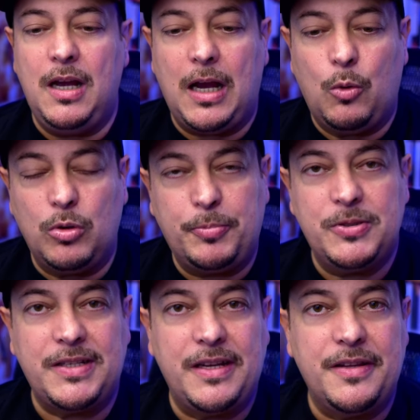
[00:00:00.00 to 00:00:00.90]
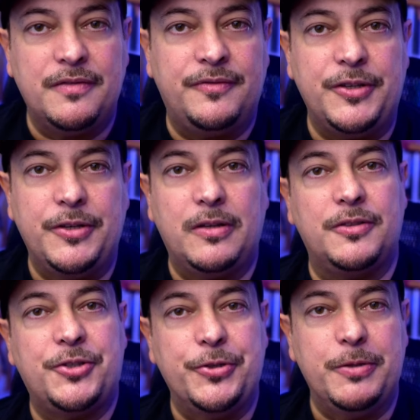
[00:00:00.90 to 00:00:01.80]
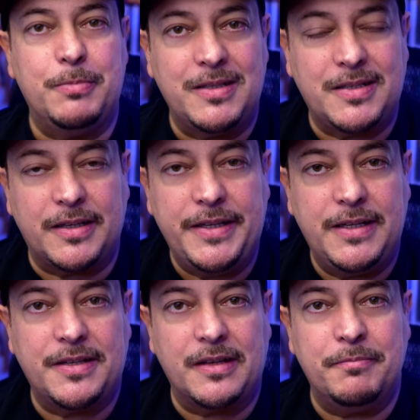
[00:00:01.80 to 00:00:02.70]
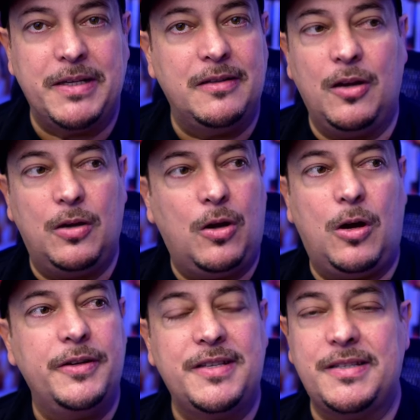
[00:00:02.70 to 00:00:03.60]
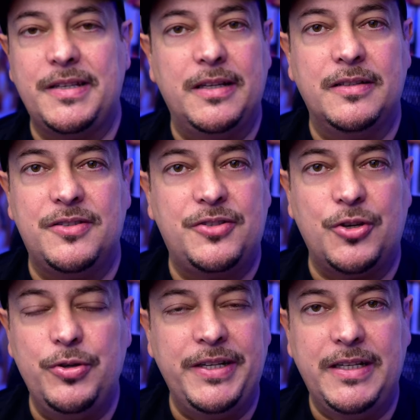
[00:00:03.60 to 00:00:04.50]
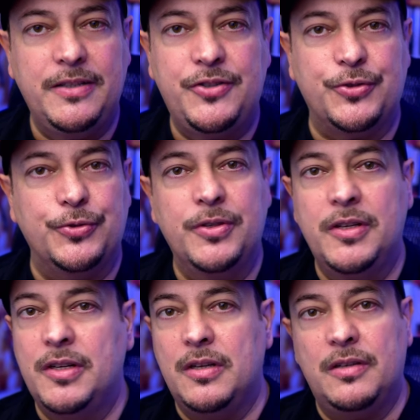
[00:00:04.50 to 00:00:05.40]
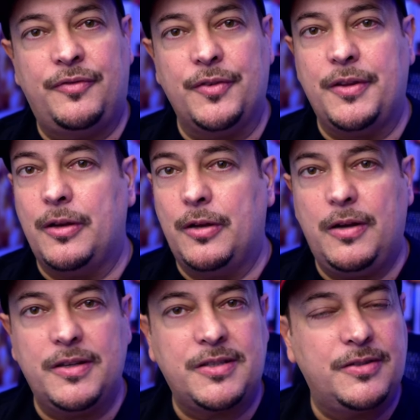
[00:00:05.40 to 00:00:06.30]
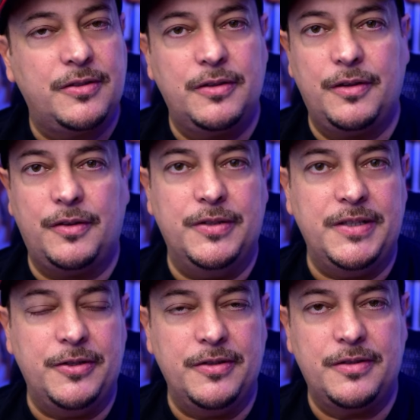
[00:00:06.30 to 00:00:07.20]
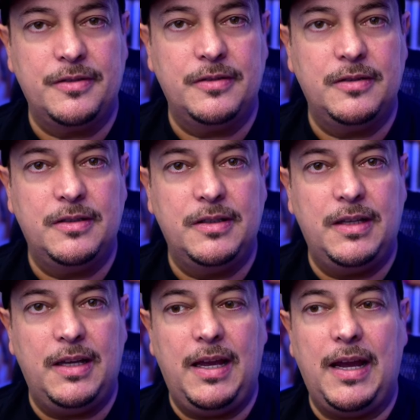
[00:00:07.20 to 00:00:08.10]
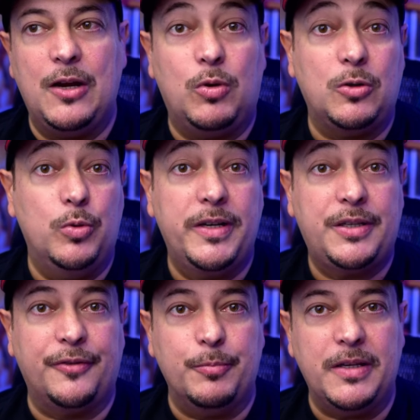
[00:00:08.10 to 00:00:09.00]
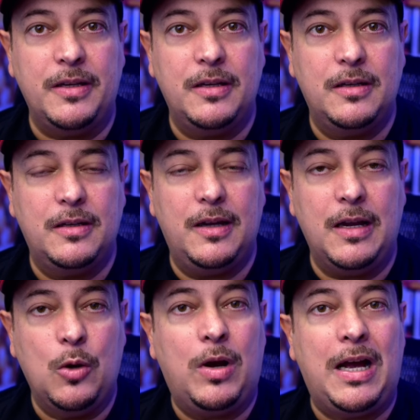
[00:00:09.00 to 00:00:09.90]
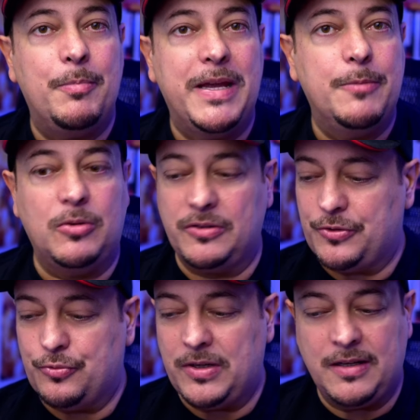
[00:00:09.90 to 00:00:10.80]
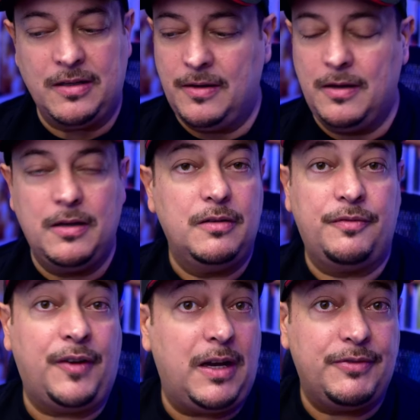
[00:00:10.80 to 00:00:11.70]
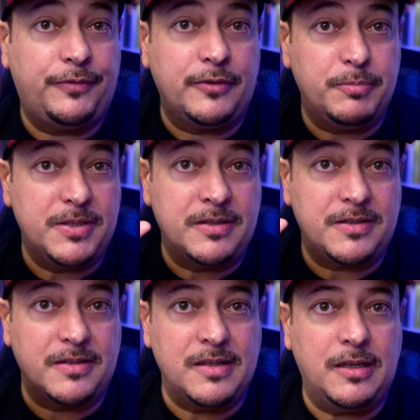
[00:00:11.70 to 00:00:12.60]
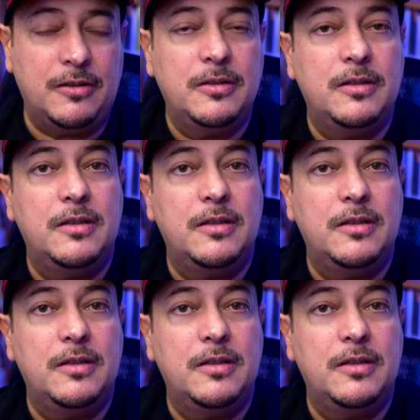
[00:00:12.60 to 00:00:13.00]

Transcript: I will put together a video. I'll show you my techniques that I've been harnessing and zoning into for the last 30 years and what works for me and why I'm able to run 5 different businesses now.